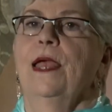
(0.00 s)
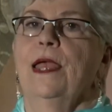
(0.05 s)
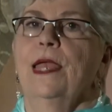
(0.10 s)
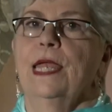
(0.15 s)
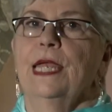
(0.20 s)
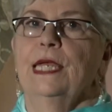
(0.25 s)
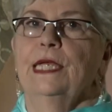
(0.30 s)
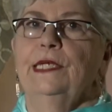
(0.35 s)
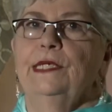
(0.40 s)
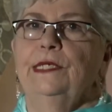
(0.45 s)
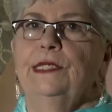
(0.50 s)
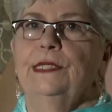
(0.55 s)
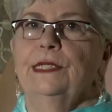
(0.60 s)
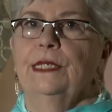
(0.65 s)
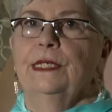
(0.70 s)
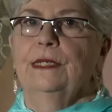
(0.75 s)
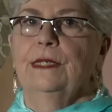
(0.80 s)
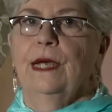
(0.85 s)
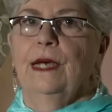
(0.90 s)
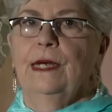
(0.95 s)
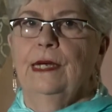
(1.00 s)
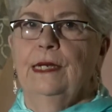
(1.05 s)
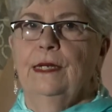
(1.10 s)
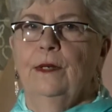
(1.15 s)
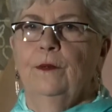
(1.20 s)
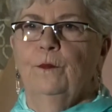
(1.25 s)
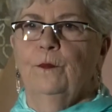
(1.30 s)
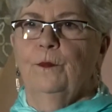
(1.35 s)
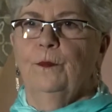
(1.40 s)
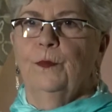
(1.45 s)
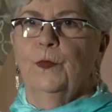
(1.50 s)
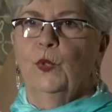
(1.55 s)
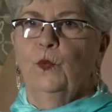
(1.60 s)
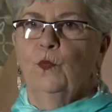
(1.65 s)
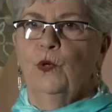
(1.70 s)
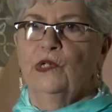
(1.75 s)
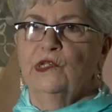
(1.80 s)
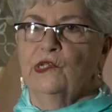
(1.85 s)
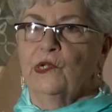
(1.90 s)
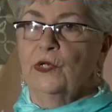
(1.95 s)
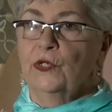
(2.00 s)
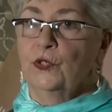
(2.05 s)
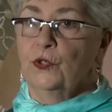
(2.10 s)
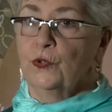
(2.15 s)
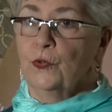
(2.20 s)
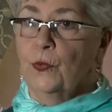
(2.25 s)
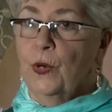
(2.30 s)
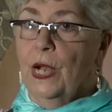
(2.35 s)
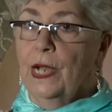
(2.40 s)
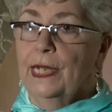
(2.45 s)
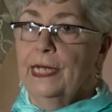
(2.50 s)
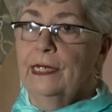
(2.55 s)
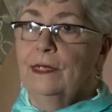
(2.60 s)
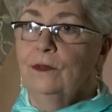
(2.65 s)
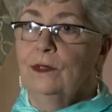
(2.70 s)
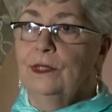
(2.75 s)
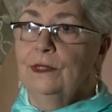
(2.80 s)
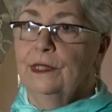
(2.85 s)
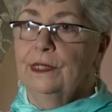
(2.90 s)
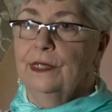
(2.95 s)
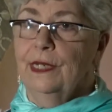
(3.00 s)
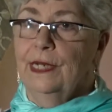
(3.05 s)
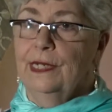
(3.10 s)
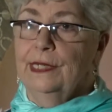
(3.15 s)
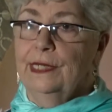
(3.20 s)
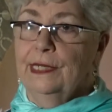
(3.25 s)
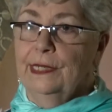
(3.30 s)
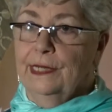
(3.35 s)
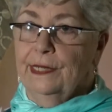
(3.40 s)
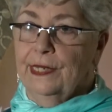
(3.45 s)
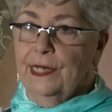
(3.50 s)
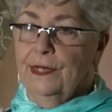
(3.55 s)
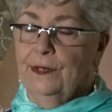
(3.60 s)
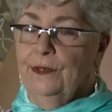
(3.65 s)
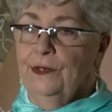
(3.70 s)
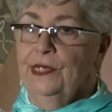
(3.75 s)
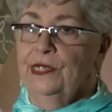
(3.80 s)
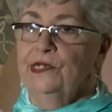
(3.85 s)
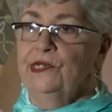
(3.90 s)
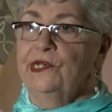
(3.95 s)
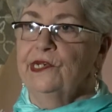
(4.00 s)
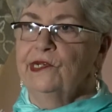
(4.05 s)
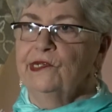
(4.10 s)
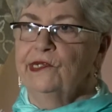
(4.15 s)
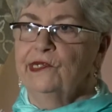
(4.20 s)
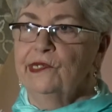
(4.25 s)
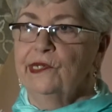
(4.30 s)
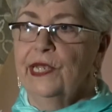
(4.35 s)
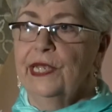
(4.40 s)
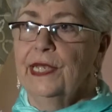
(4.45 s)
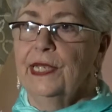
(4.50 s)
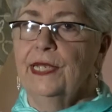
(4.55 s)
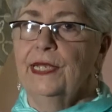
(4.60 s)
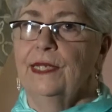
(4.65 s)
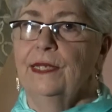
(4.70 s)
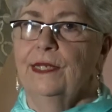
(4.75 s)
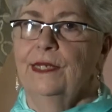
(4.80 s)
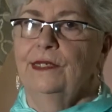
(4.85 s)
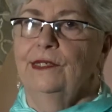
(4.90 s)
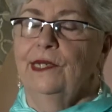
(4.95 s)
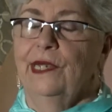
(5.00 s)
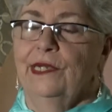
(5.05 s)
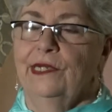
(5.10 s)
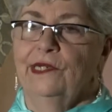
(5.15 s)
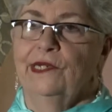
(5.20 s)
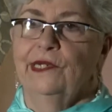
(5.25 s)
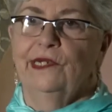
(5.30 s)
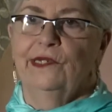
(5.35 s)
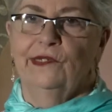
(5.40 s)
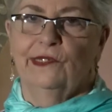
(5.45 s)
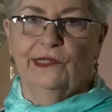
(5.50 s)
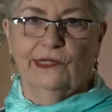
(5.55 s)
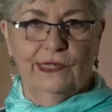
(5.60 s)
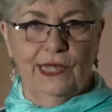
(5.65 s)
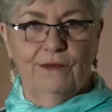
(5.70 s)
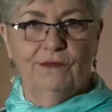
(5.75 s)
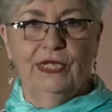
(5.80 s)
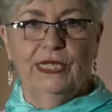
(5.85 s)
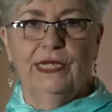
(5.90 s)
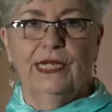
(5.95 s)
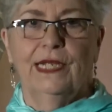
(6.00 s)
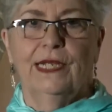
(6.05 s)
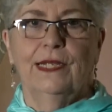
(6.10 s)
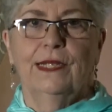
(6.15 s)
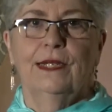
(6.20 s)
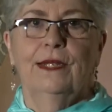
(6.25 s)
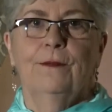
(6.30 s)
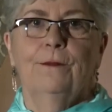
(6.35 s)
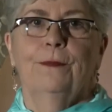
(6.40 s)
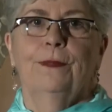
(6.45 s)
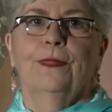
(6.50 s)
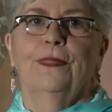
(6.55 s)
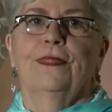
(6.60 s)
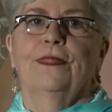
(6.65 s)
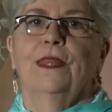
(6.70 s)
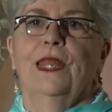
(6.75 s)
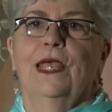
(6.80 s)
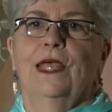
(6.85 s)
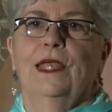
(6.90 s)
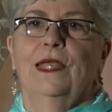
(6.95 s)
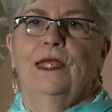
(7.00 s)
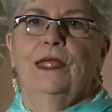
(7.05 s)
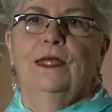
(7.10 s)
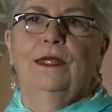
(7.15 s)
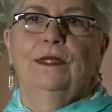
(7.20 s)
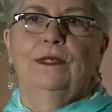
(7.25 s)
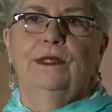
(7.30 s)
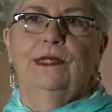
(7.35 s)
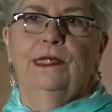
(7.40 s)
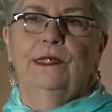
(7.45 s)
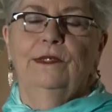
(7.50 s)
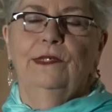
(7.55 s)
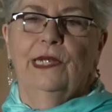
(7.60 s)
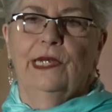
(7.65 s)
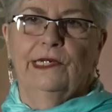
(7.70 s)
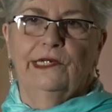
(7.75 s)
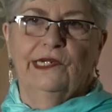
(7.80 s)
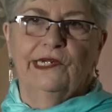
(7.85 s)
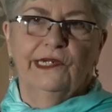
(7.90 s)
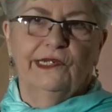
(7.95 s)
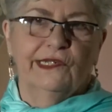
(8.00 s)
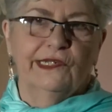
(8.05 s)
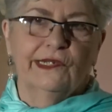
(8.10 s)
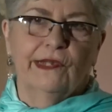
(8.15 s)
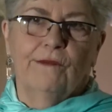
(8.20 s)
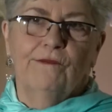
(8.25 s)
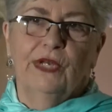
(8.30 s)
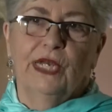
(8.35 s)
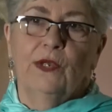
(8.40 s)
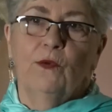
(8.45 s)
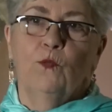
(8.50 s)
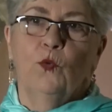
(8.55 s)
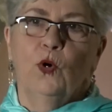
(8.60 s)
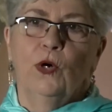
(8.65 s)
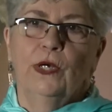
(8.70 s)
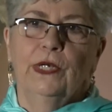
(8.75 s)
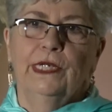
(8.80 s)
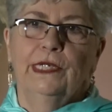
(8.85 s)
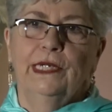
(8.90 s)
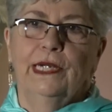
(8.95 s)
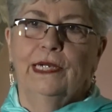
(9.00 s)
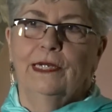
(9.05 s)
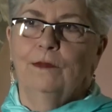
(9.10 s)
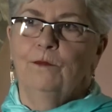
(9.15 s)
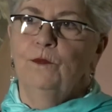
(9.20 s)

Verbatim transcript: and um, was on trial uh, here in D.C. in 1970 and in 1971, I